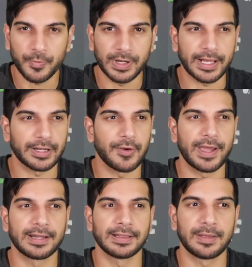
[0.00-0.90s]
We're not going to go
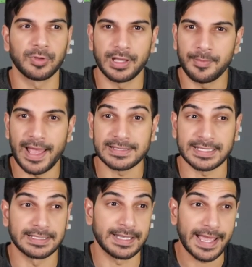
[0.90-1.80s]
ahead and label him as
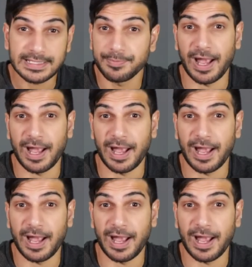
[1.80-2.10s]
the next